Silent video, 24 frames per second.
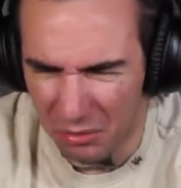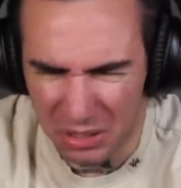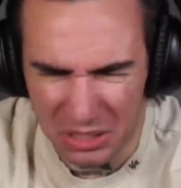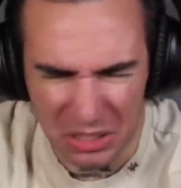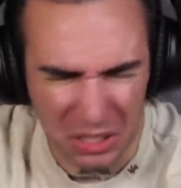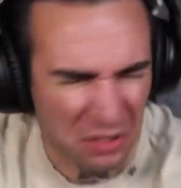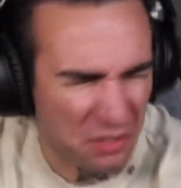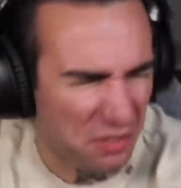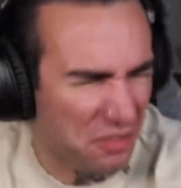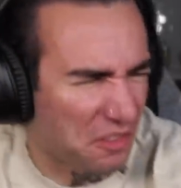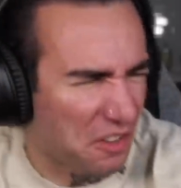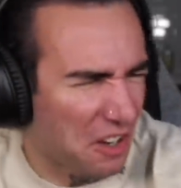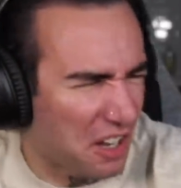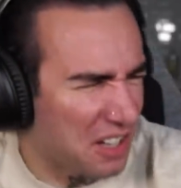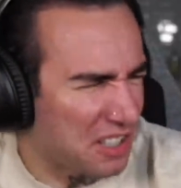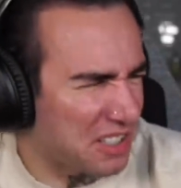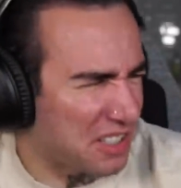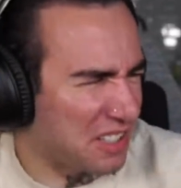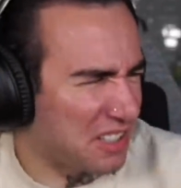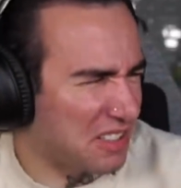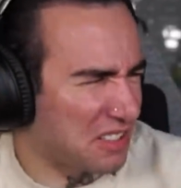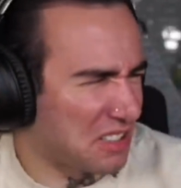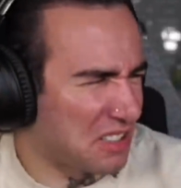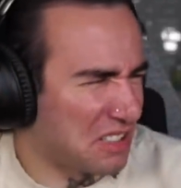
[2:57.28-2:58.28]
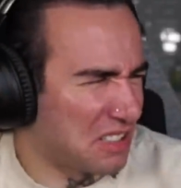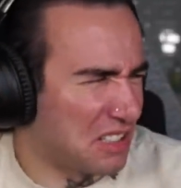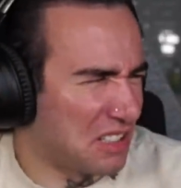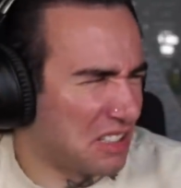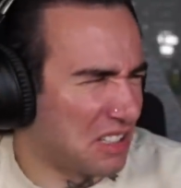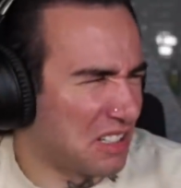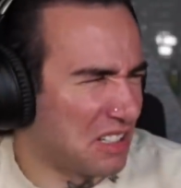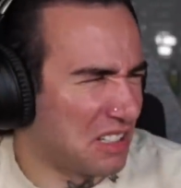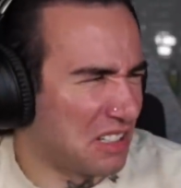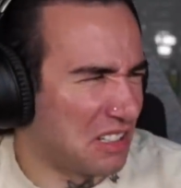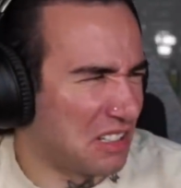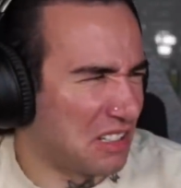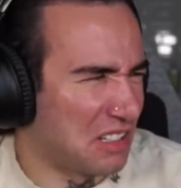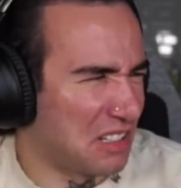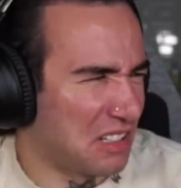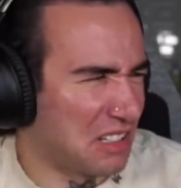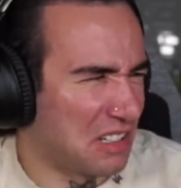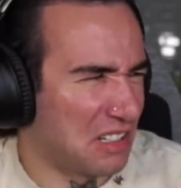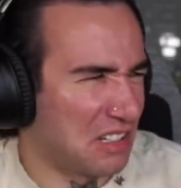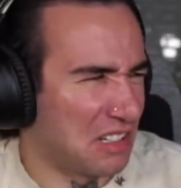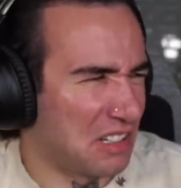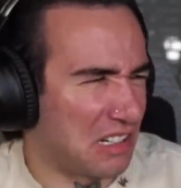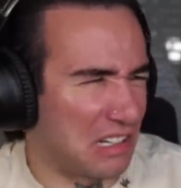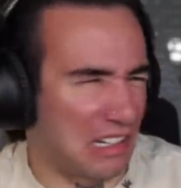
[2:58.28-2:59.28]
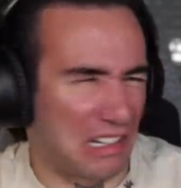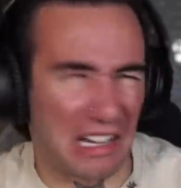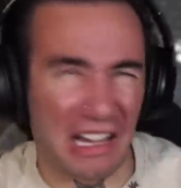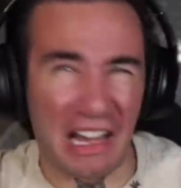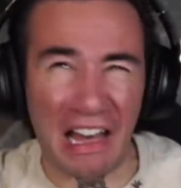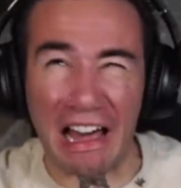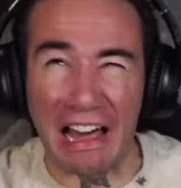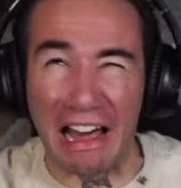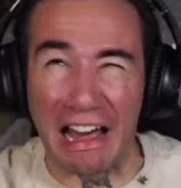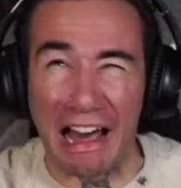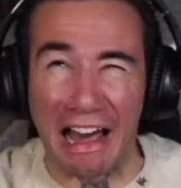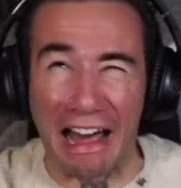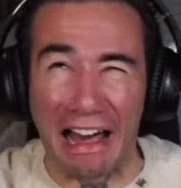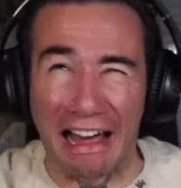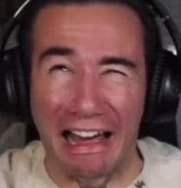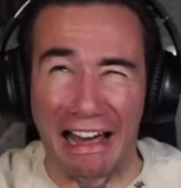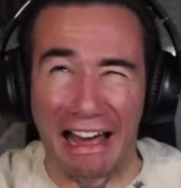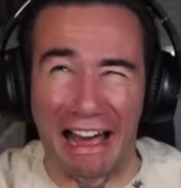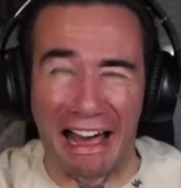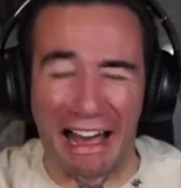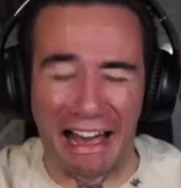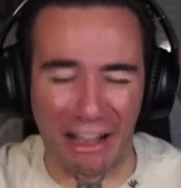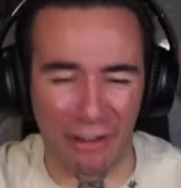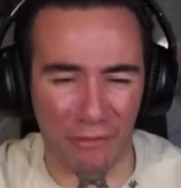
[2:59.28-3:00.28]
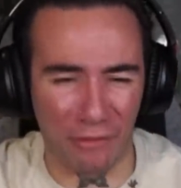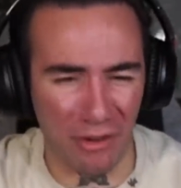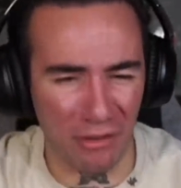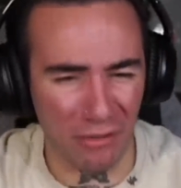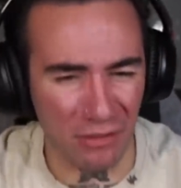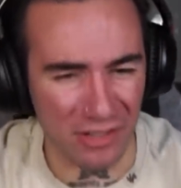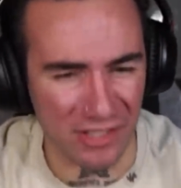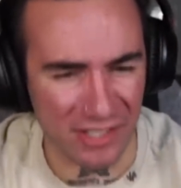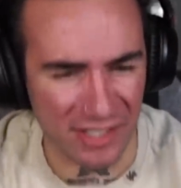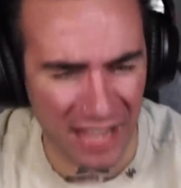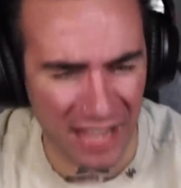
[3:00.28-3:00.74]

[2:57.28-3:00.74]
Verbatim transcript: the fuck? Ah! What was